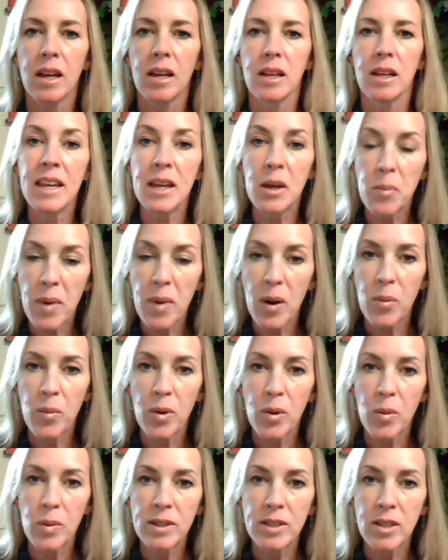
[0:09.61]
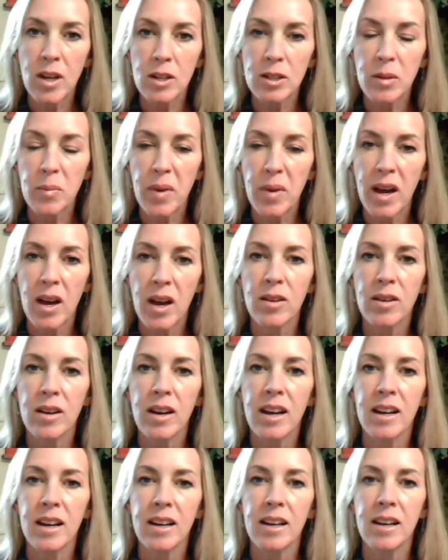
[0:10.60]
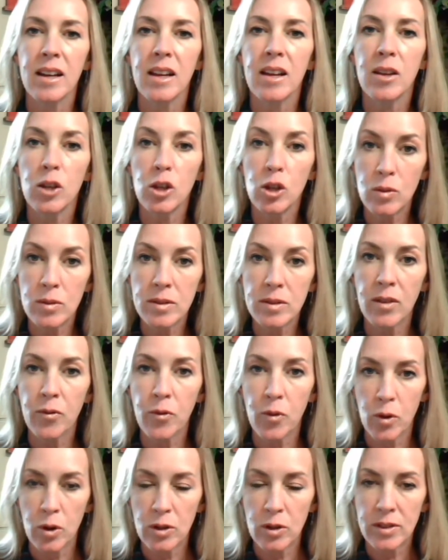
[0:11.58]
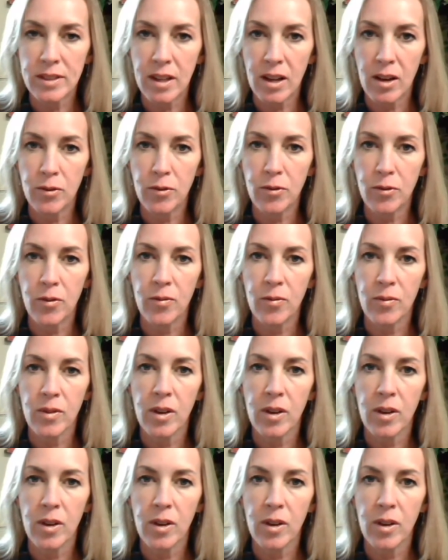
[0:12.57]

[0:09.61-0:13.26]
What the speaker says: think about what we talked about and use it for yourself.